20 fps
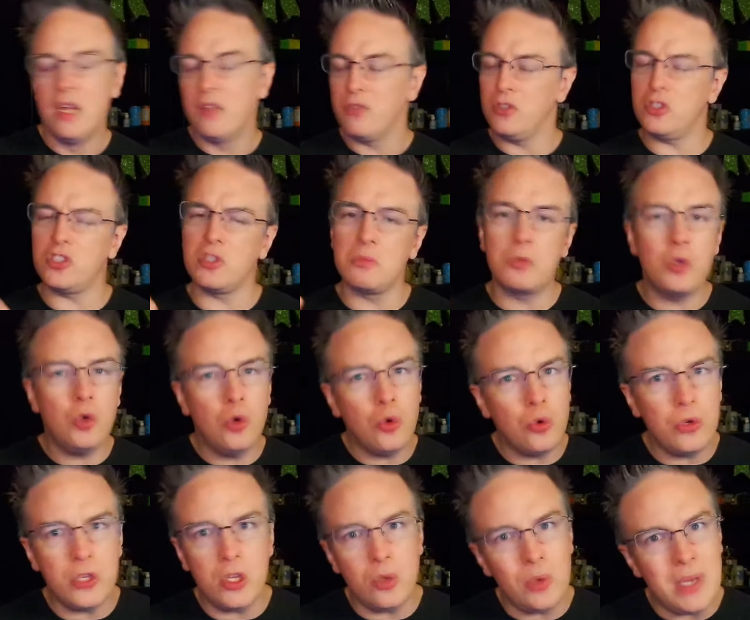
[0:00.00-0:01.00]
There's some
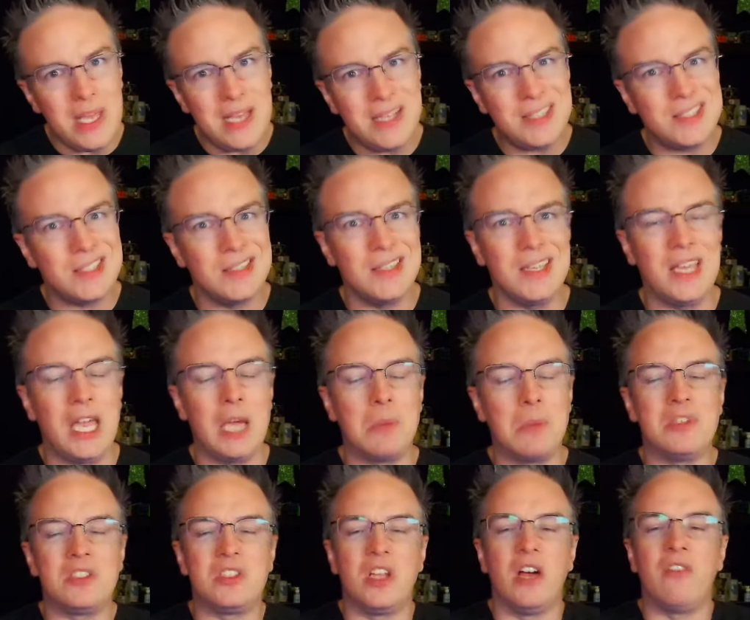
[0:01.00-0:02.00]
cool uniques in the game
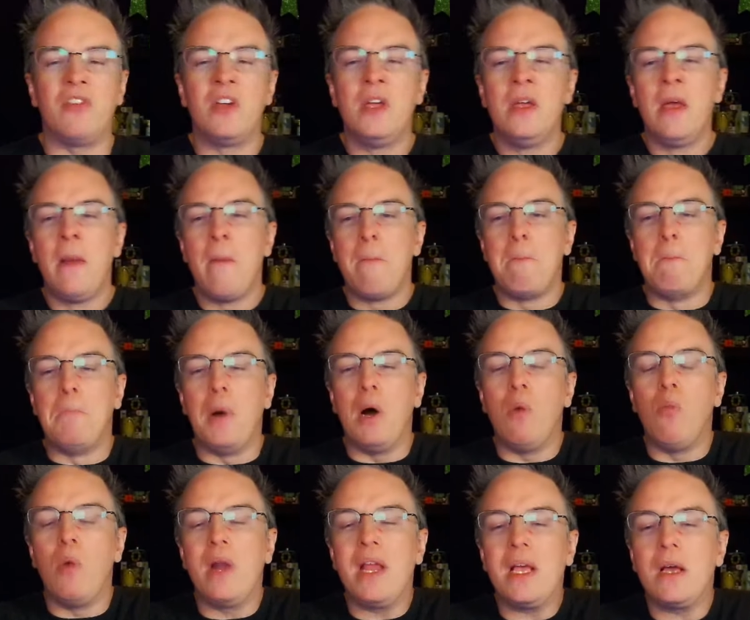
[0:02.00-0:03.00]
and stuff,
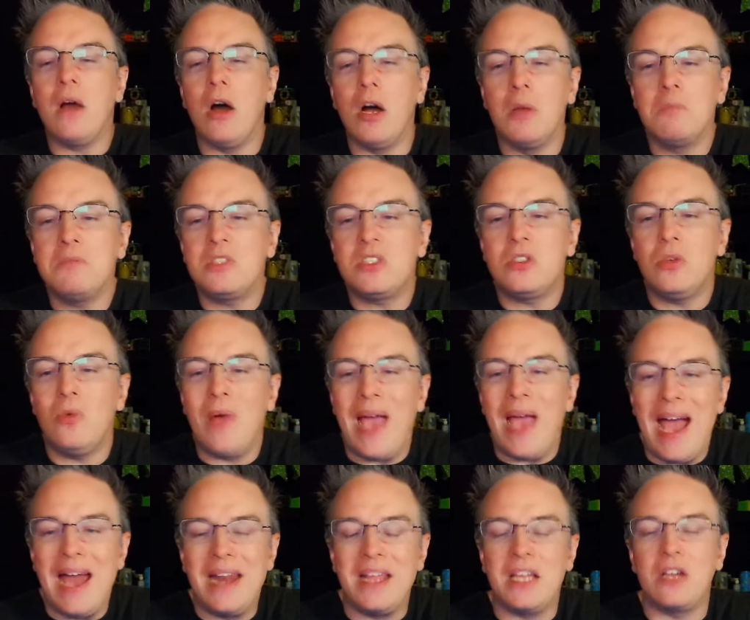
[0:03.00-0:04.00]
but when it comes to
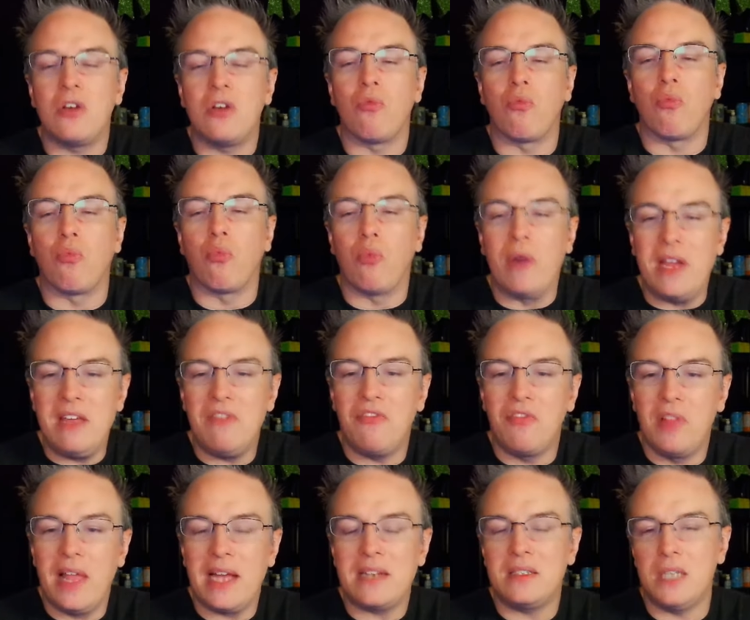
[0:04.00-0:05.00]
adding
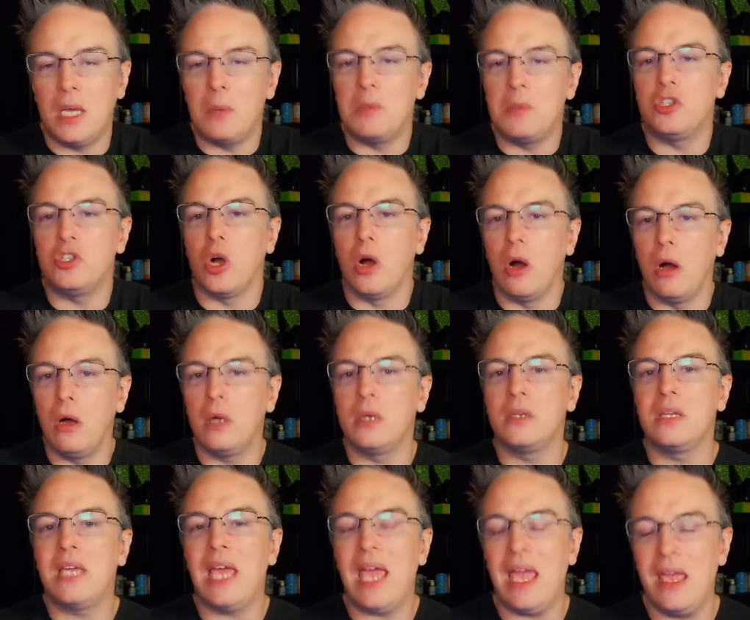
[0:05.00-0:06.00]
reflect damage
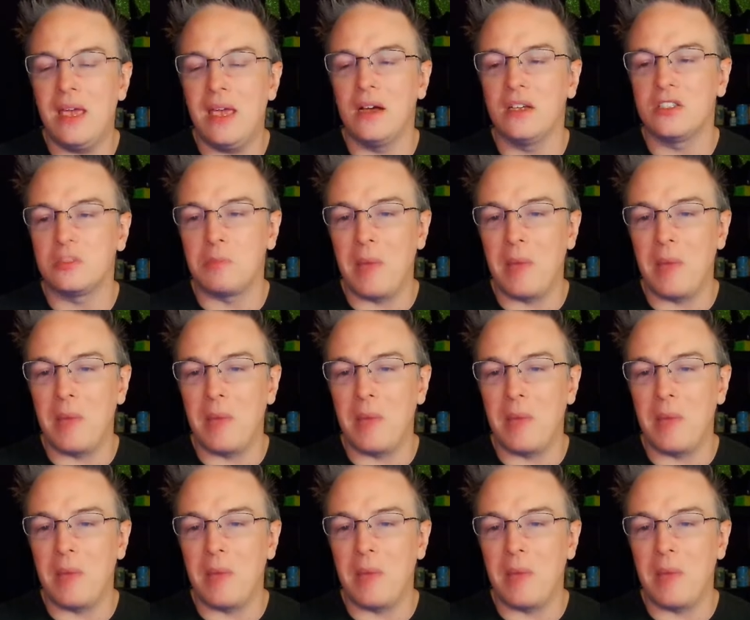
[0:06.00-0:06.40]
on chaos